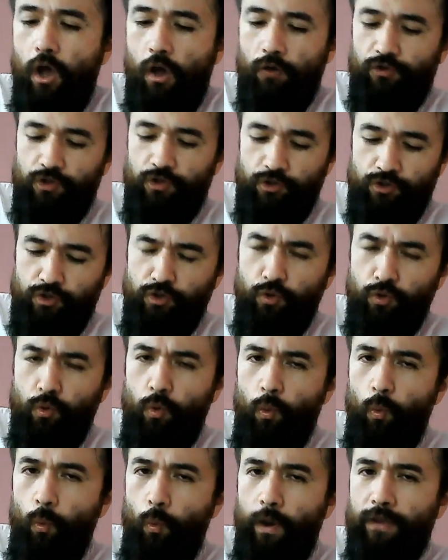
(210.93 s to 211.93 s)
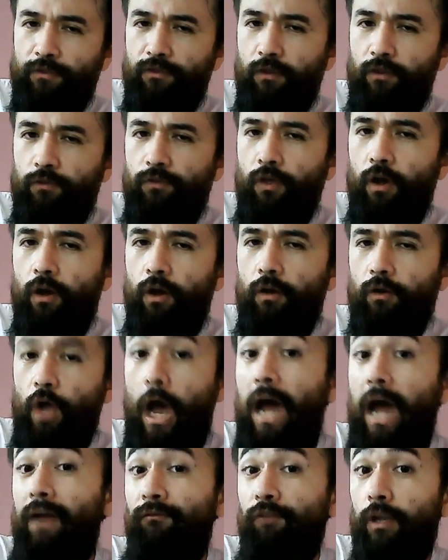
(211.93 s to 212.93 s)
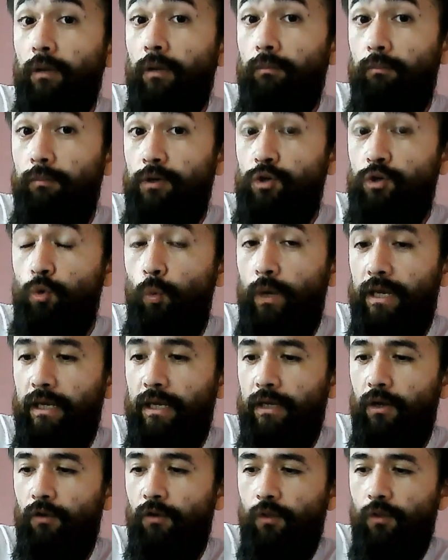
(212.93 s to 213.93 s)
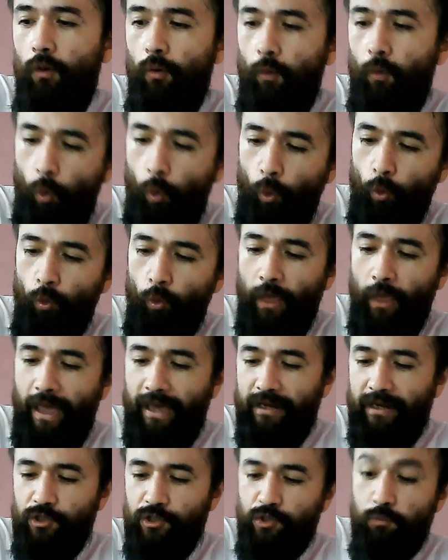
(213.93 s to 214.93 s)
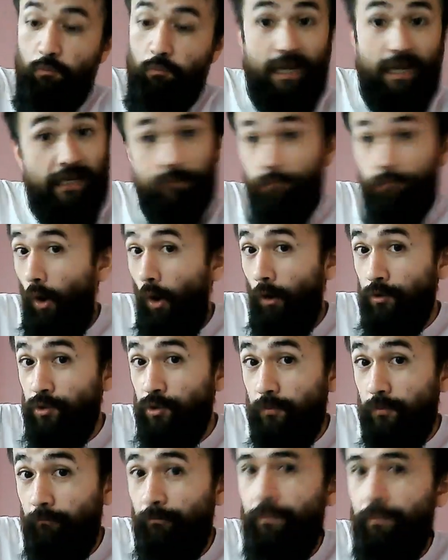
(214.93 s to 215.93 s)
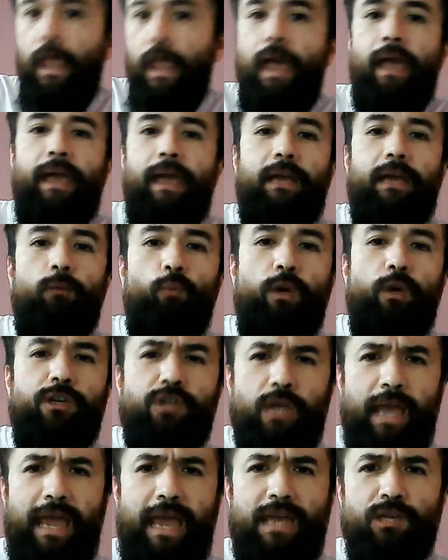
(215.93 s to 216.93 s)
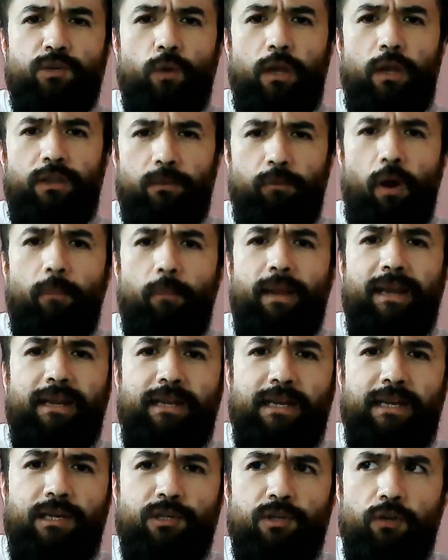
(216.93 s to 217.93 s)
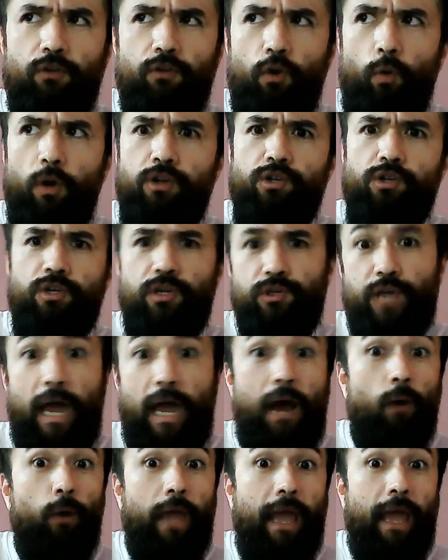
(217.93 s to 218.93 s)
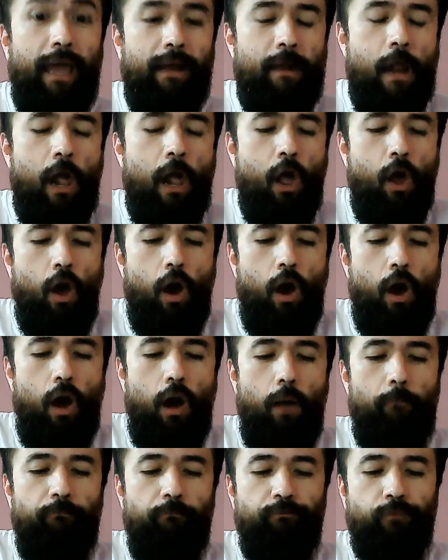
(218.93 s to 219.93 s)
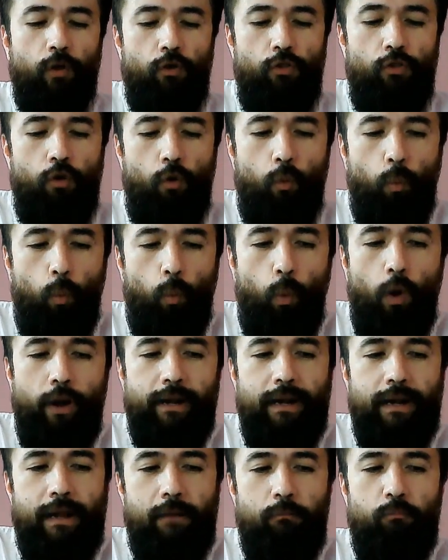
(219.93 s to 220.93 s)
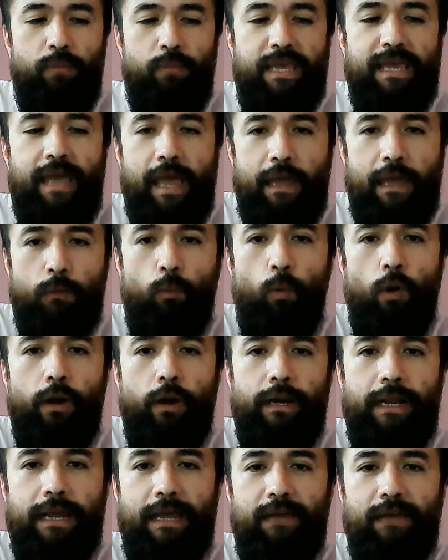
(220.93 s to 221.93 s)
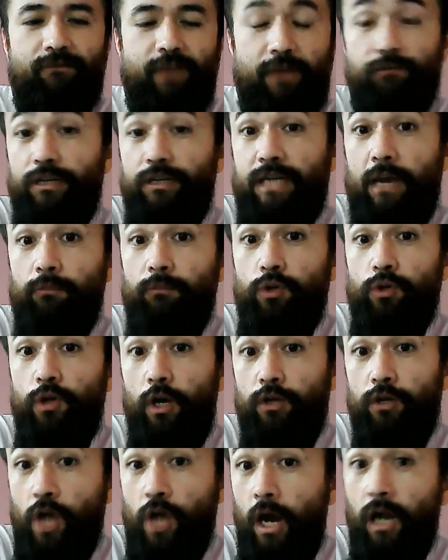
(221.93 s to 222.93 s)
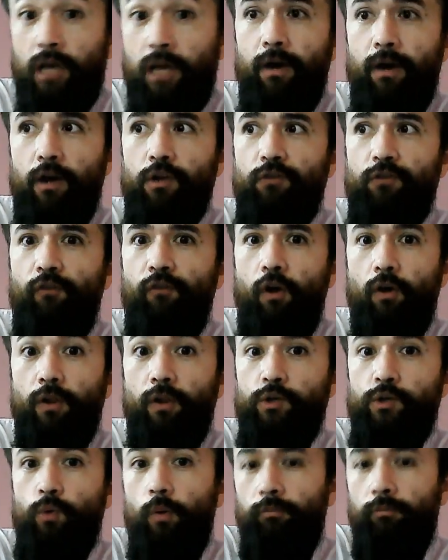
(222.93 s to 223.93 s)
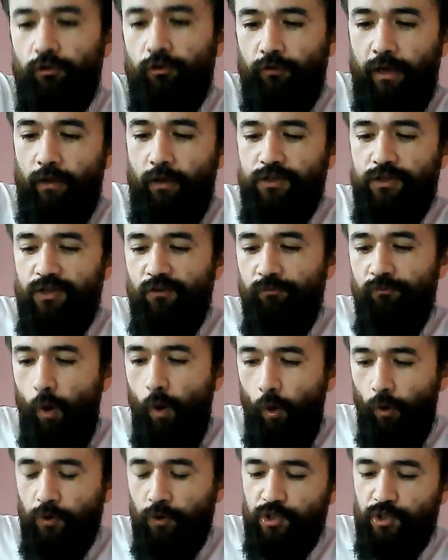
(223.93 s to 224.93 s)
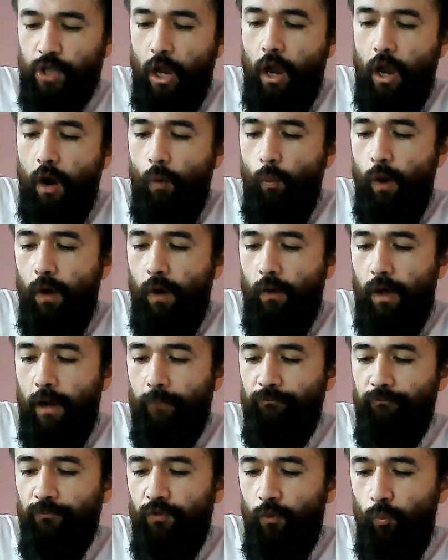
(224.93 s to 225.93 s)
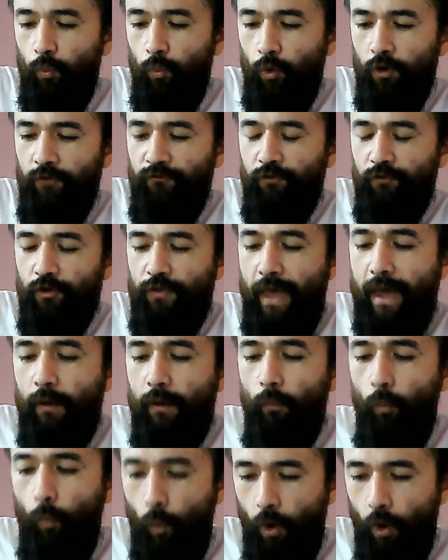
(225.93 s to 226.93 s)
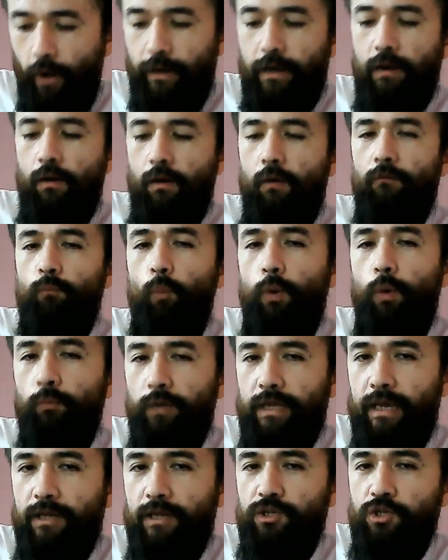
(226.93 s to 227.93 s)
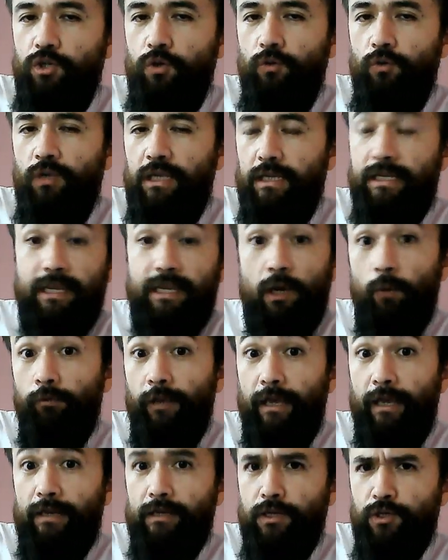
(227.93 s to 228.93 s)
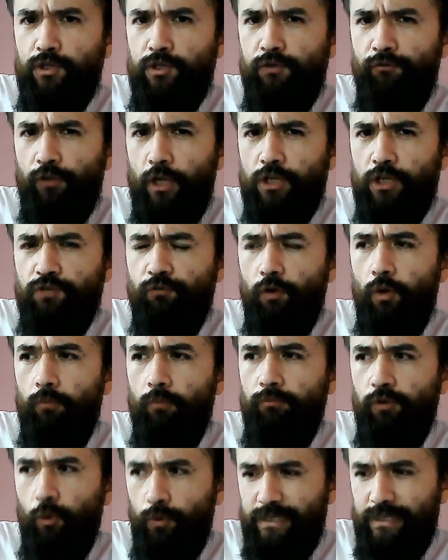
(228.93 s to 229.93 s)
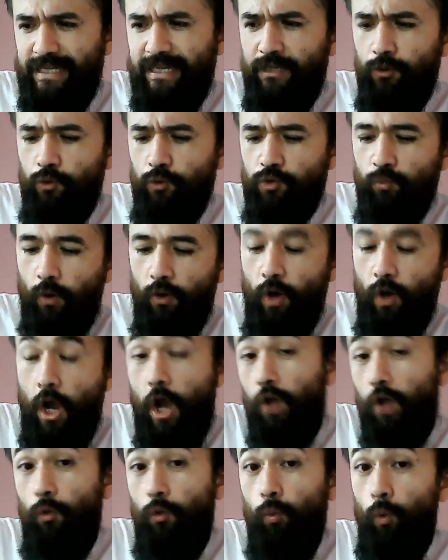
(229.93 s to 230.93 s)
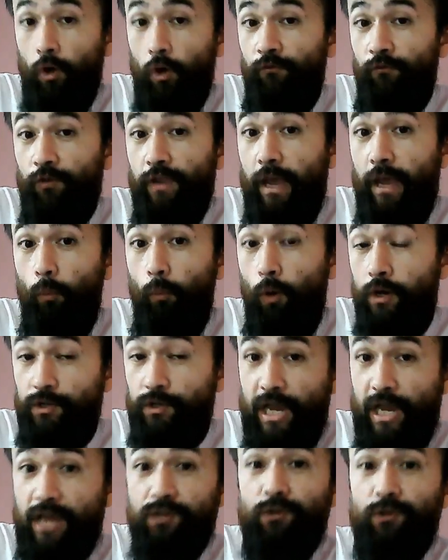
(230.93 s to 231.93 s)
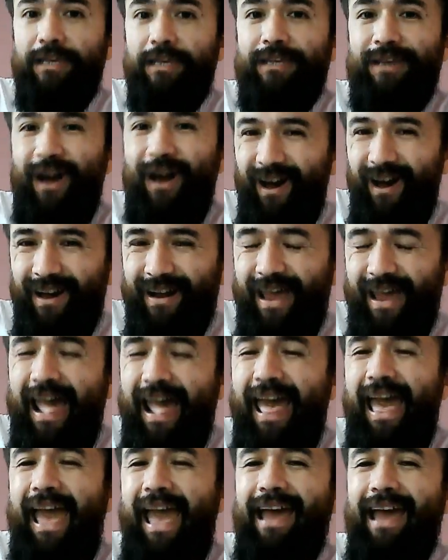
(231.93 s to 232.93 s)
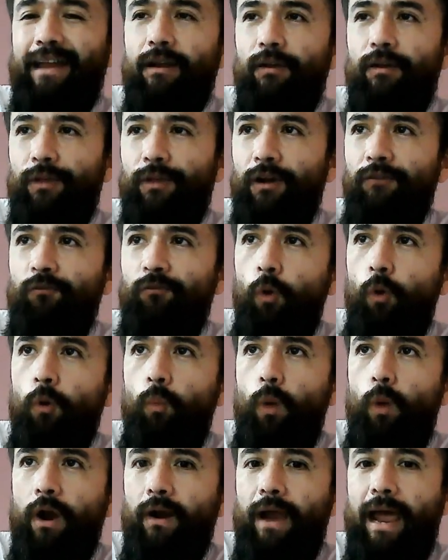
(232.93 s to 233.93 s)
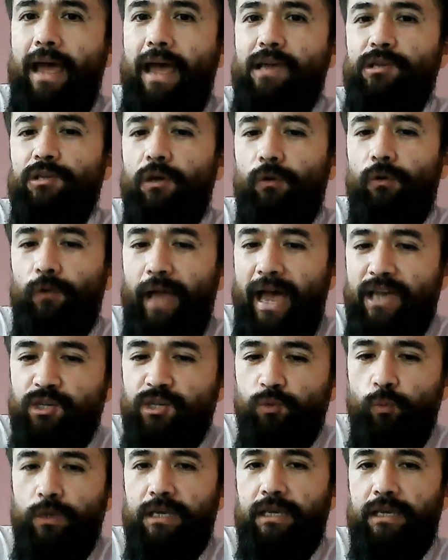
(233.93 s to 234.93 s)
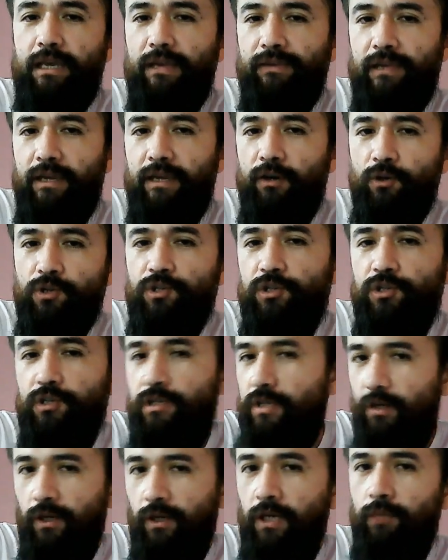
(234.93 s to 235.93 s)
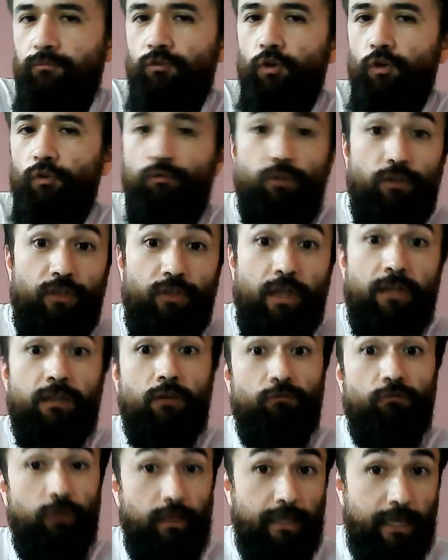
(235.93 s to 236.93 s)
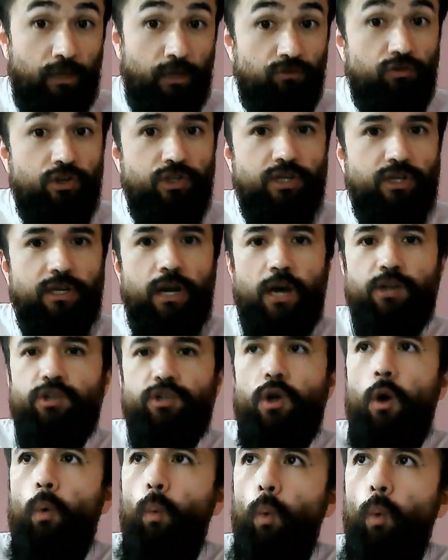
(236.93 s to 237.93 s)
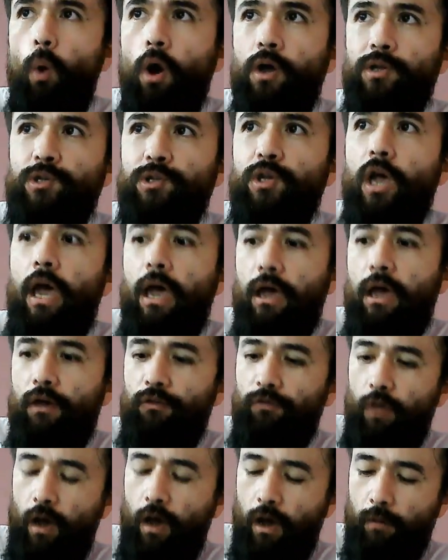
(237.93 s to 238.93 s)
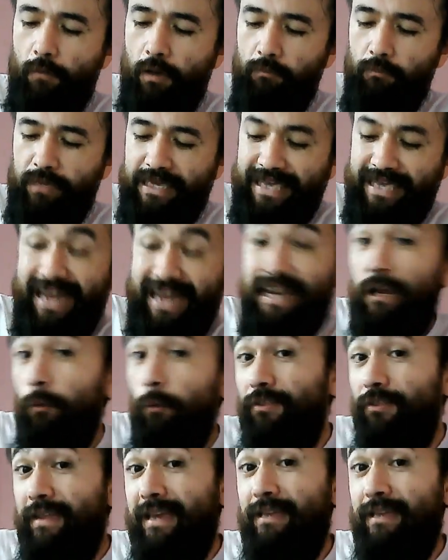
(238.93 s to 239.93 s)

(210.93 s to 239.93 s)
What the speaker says: to do with the conflict between the whole and its many parts, in which case in the Parmenides the question is, how can the one be a one if every time you try to talk about it you fall into a plurality of parts? Well, the word for that one, when we get to the Neoplatonist philosopher Plotinus, well, the word for that one is actually God. And therefore, whereas last week in the Aristotelian proof the thing that really interested us was beginning with the